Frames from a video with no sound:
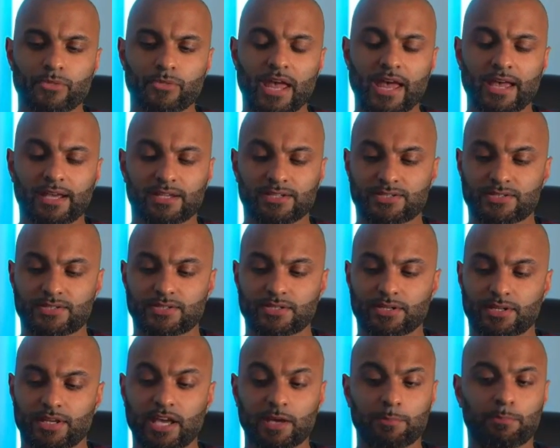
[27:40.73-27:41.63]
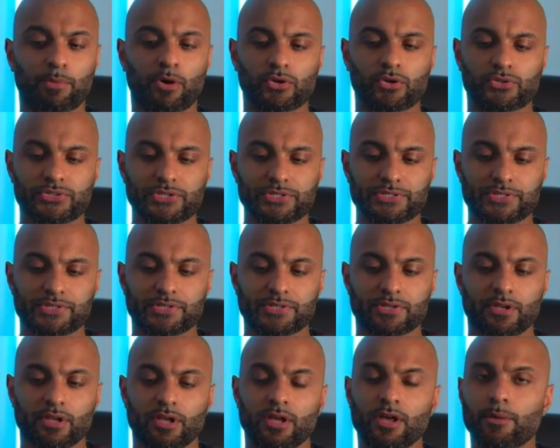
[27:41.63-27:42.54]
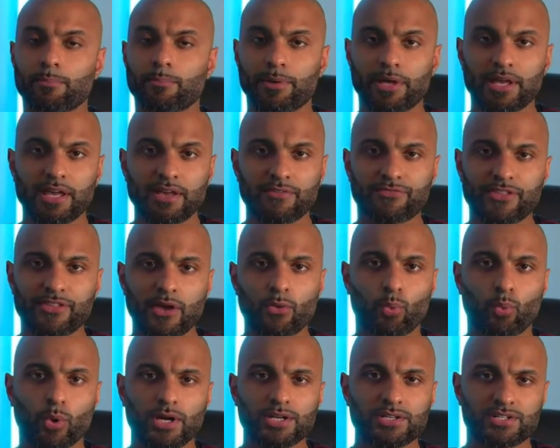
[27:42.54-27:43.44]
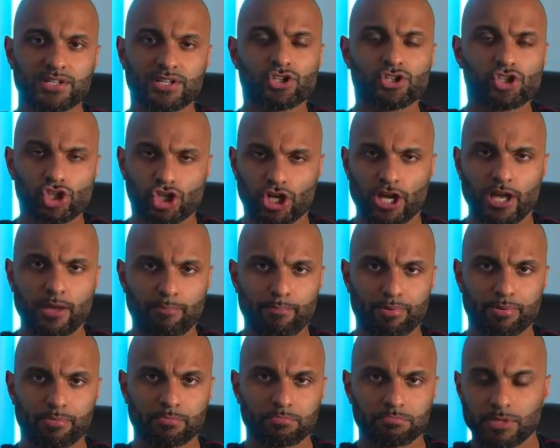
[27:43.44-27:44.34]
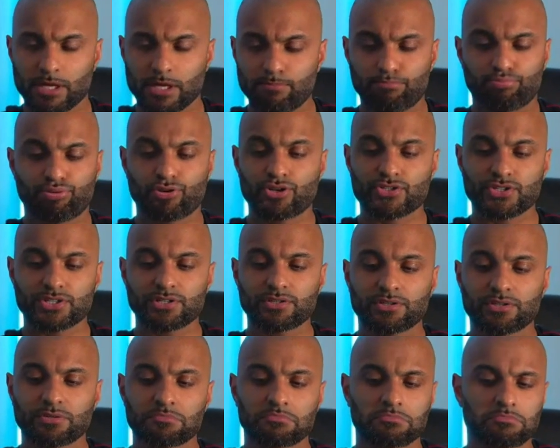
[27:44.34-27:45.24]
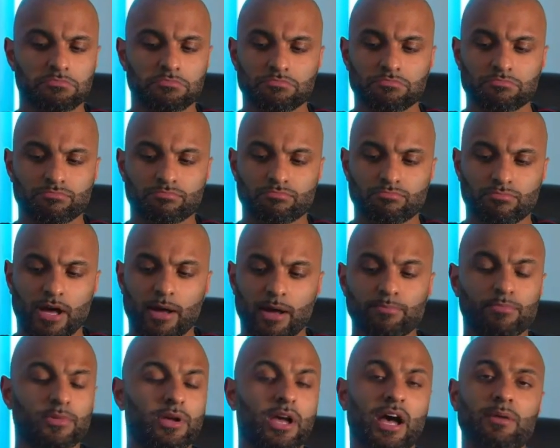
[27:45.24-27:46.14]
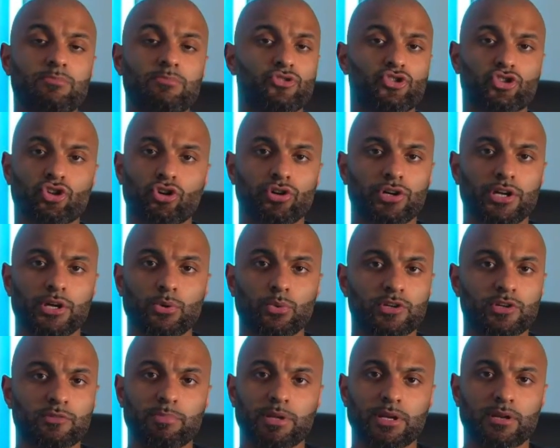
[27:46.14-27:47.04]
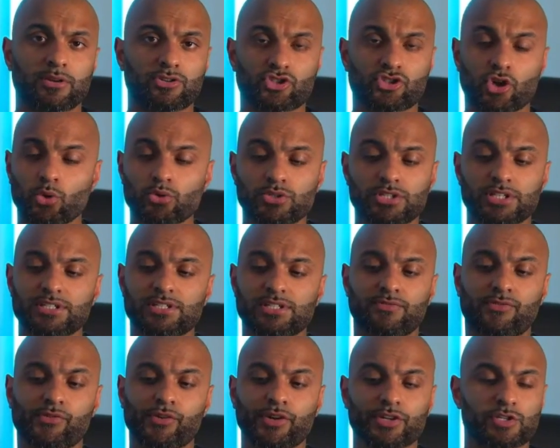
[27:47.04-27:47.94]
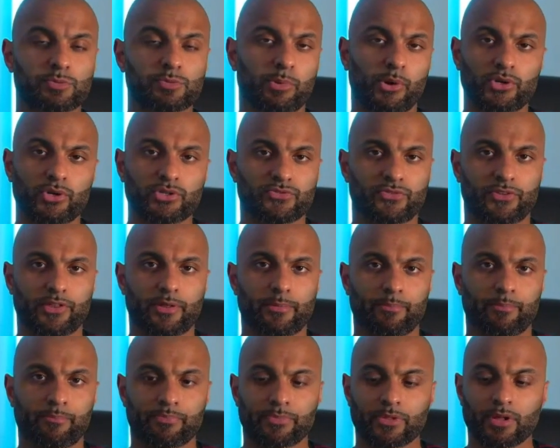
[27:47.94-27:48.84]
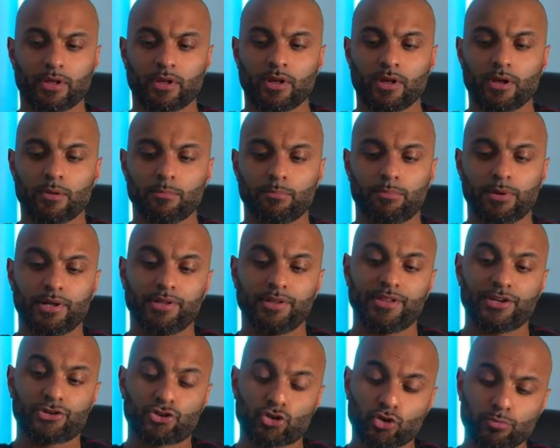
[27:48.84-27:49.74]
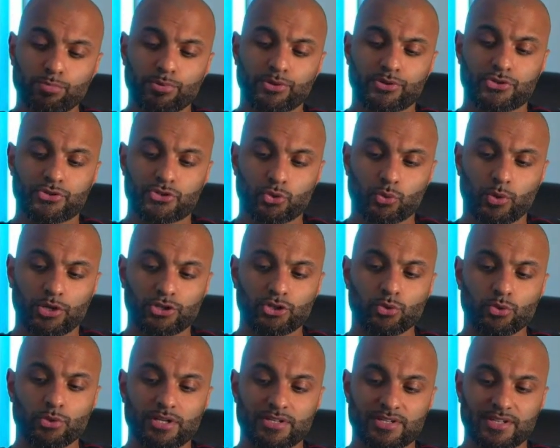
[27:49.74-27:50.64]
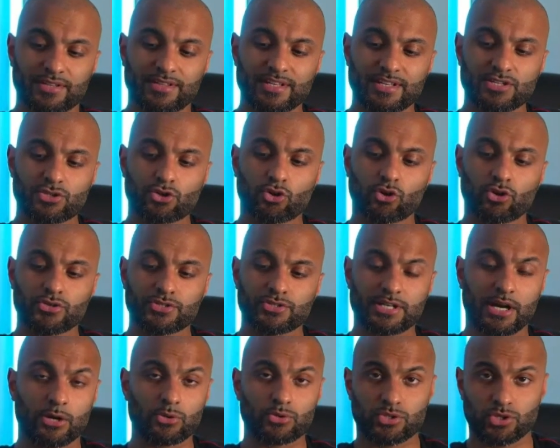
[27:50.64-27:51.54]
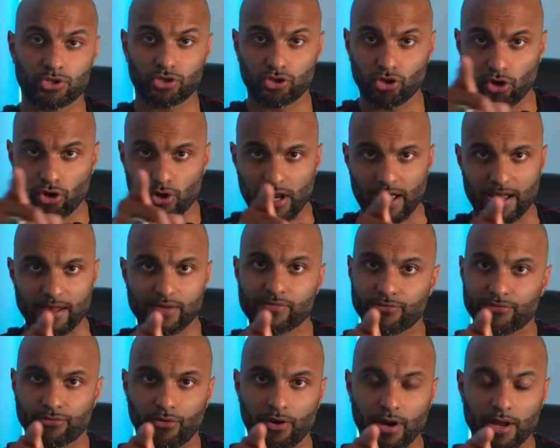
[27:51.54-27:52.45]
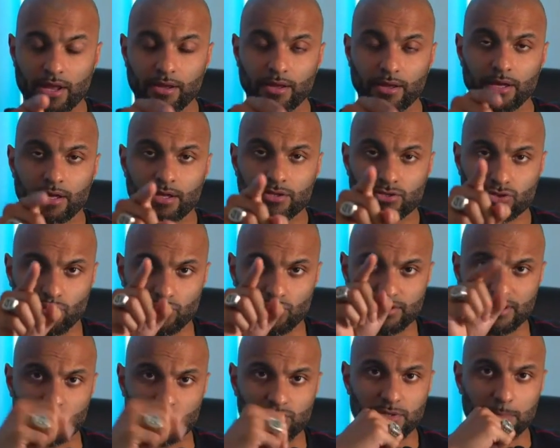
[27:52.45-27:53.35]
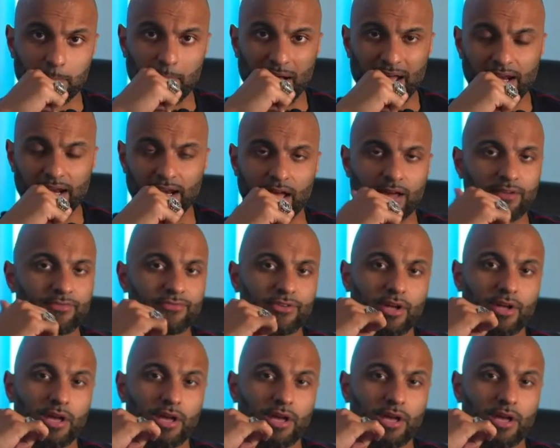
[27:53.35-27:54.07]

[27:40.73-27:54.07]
ex-kickboxers, but if they weren't in shape in prison, I'm sure it would have been a totally different experience for them. But they're two brothers who are units, and this goes down to your life, right? It goes down to my life.